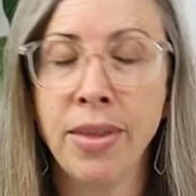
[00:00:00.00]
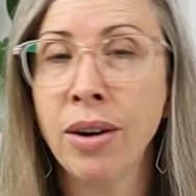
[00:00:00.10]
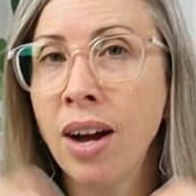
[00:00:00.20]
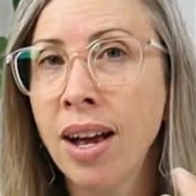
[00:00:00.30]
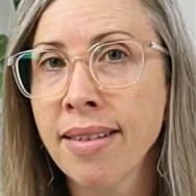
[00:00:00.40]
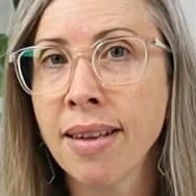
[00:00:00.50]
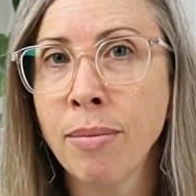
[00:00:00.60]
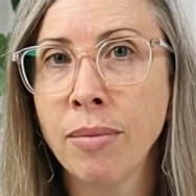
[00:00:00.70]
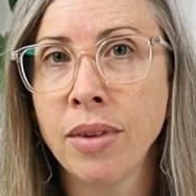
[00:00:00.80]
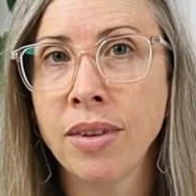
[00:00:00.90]
There are
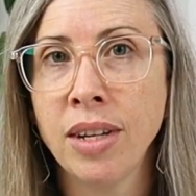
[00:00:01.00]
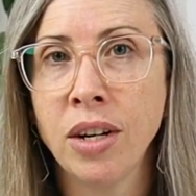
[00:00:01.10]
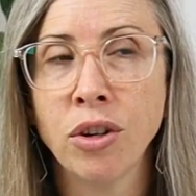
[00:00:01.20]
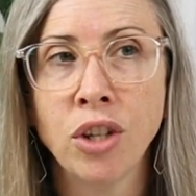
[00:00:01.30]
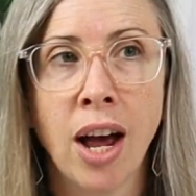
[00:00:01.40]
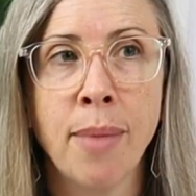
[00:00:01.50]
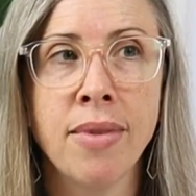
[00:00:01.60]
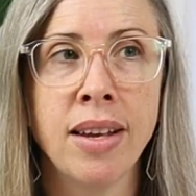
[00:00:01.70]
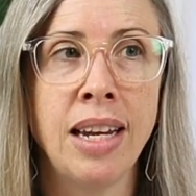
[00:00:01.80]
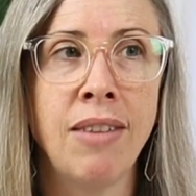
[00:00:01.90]
some, times
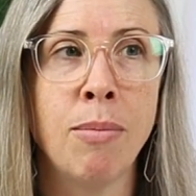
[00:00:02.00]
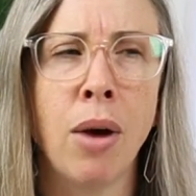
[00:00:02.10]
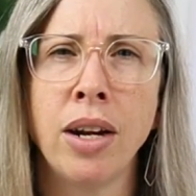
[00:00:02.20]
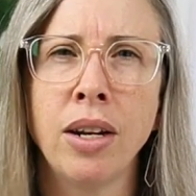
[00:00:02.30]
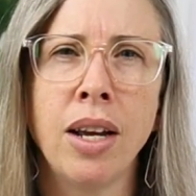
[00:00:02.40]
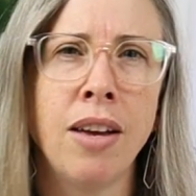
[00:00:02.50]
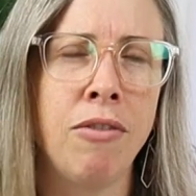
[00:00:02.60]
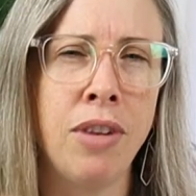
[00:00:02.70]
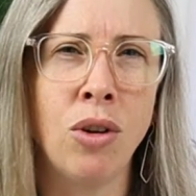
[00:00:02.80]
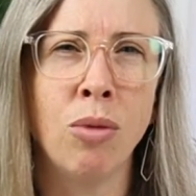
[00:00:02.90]
that it might
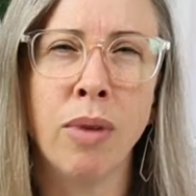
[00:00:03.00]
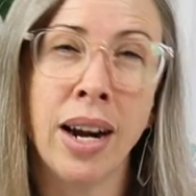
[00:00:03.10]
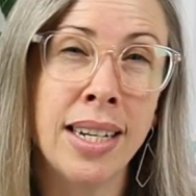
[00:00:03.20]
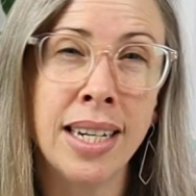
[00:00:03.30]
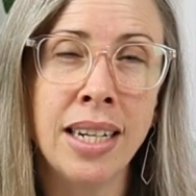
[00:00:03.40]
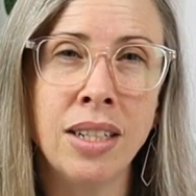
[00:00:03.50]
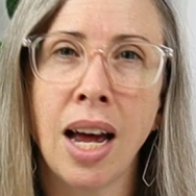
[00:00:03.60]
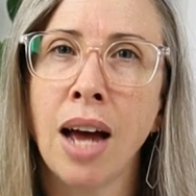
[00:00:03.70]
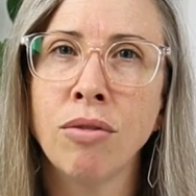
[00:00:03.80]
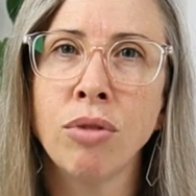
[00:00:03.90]
fit your branding to
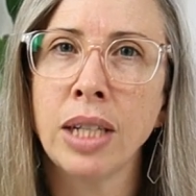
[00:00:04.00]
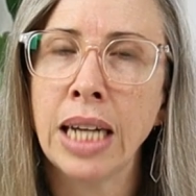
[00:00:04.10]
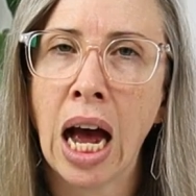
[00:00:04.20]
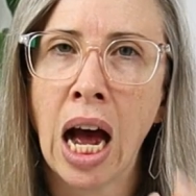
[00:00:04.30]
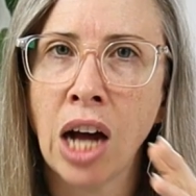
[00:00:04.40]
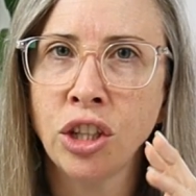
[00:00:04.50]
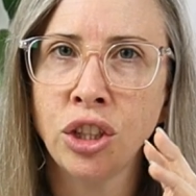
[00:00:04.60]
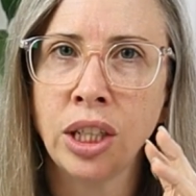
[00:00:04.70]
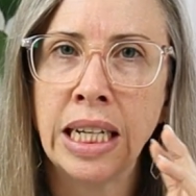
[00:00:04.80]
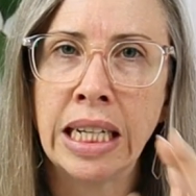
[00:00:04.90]
have really
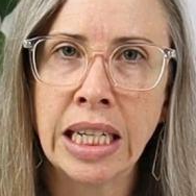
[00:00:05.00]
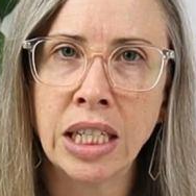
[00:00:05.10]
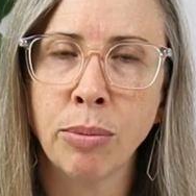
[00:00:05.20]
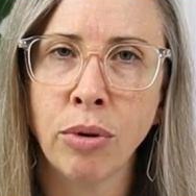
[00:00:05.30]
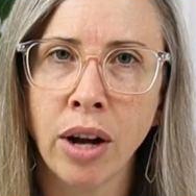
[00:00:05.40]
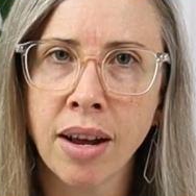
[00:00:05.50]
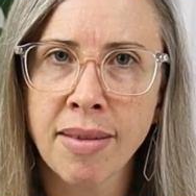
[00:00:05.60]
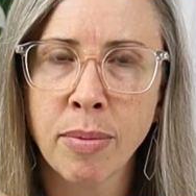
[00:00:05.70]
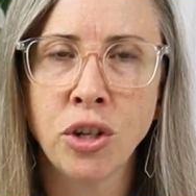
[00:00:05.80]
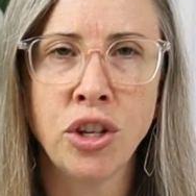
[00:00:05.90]
harshly lit
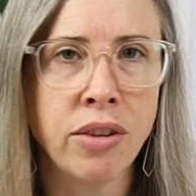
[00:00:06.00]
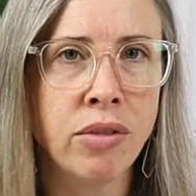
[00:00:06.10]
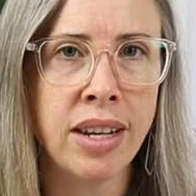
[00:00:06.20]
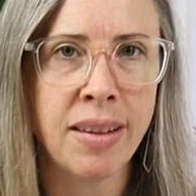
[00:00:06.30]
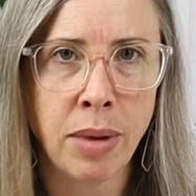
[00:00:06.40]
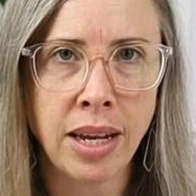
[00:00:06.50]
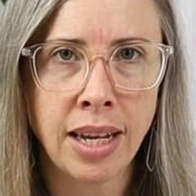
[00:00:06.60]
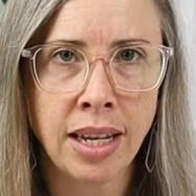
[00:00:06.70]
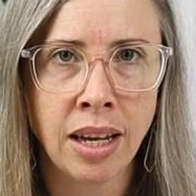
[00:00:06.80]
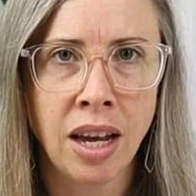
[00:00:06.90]
products, but generally
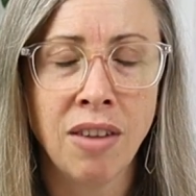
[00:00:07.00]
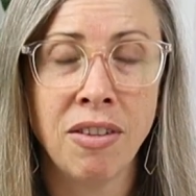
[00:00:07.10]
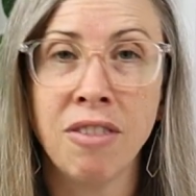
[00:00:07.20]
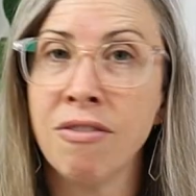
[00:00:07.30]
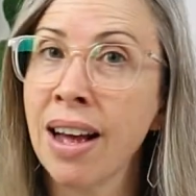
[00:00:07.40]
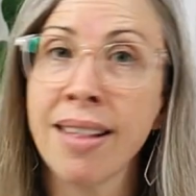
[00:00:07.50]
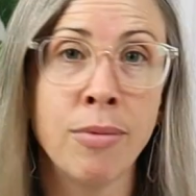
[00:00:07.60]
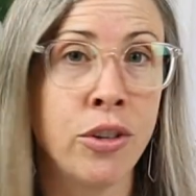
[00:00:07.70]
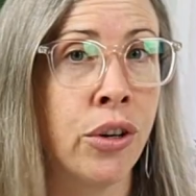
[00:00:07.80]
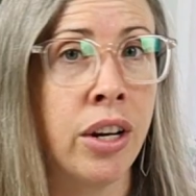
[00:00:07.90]
speaking, for the vast
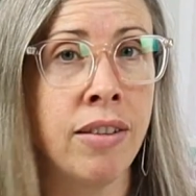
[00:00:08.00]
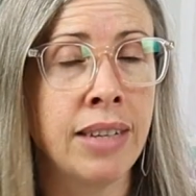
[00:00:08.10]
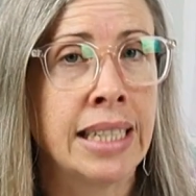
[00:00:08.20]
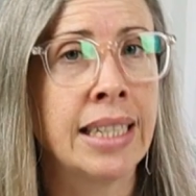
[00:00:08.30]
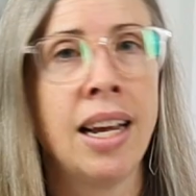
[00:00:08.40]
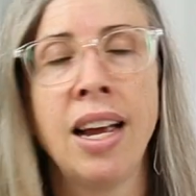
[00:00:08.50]
majority of us,